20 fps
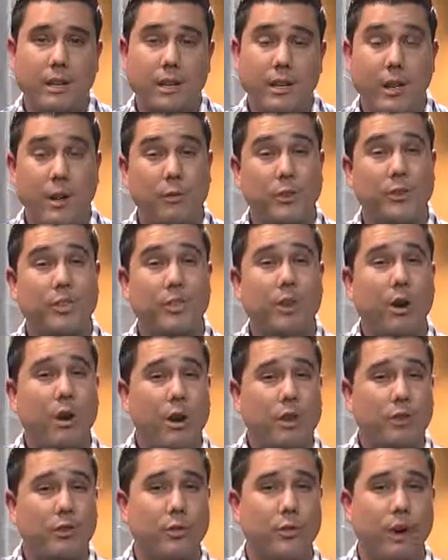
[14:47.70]
Now, if it's a
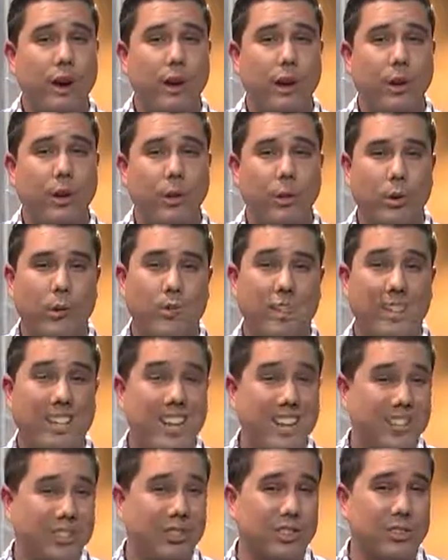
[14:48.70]
large file or if the
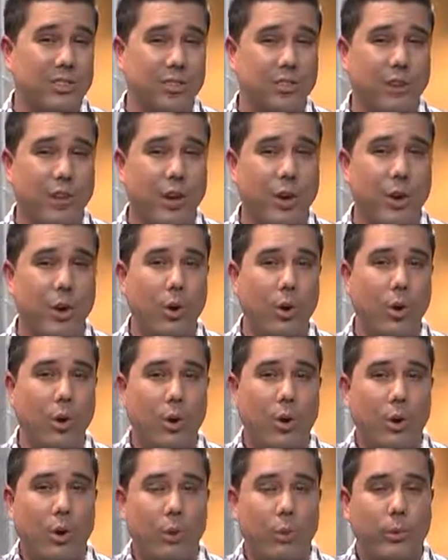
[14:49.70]
connection is slow,
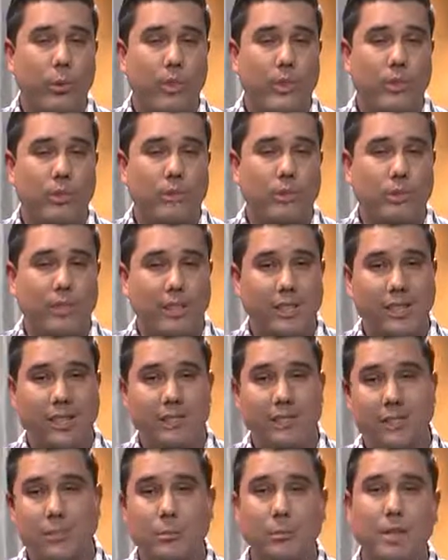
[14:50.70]
we
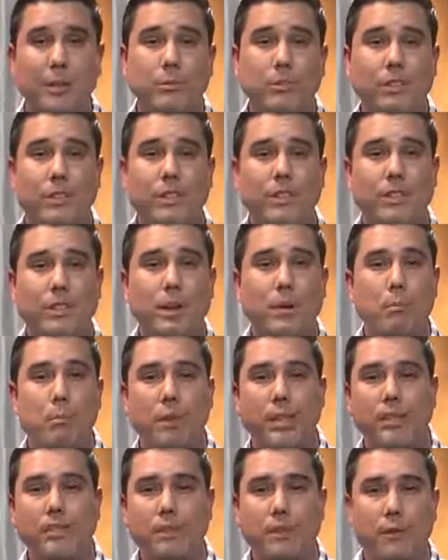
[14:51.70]
can sometimes see this
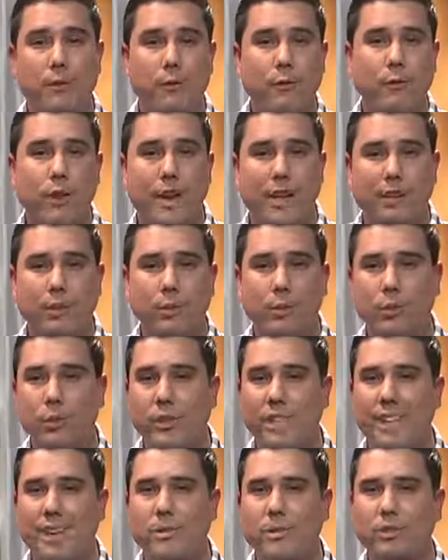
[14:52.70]
unpleasant effect where
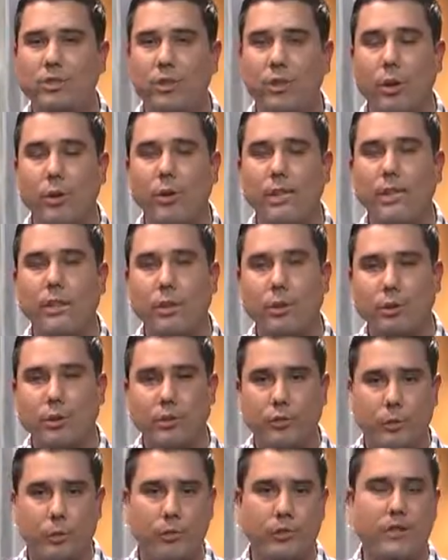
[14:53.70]
the image slowly loads
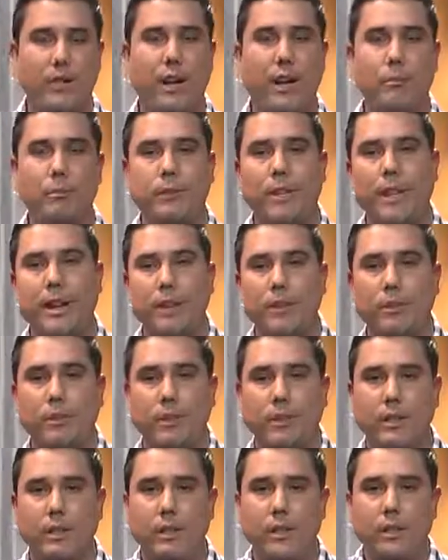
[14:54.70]
from the top down.
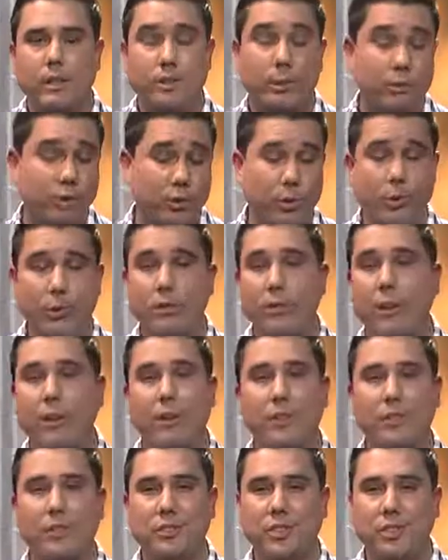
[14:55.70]
So I'm sure we've
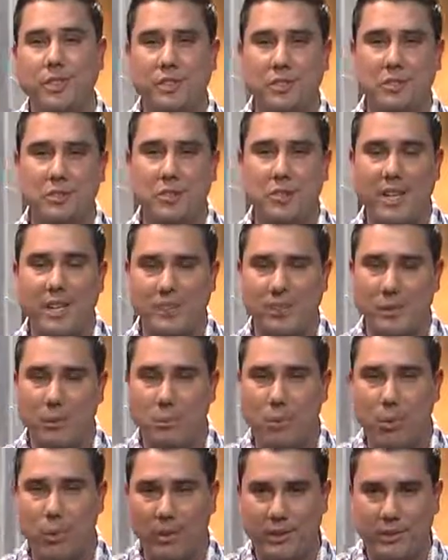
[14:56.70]
all seen this at some
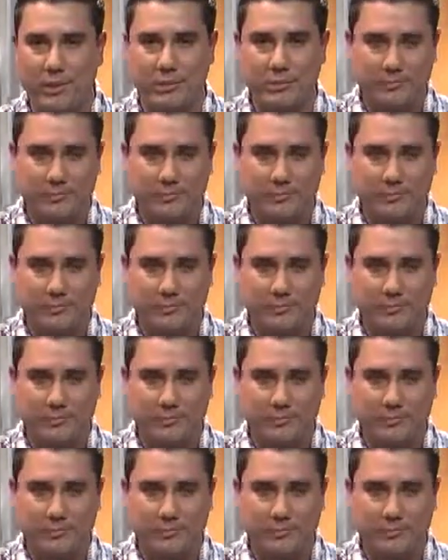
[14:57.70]
point.